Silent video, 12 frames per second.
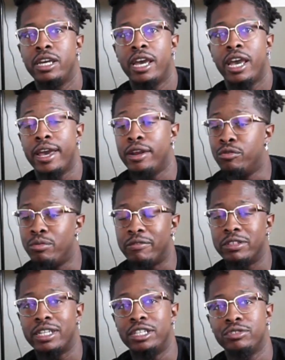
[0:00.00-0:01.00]
and
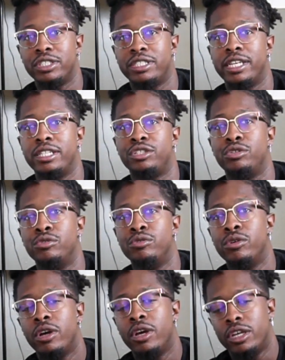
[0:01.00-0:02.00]
whomever's interested to
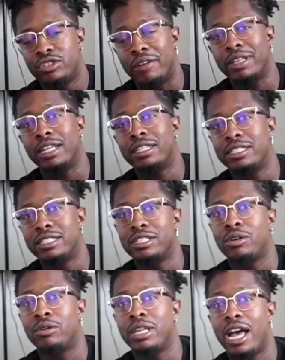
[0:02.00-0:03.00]
travel out to
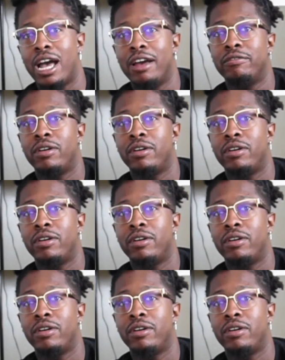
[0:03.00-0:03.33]
Cisco Live.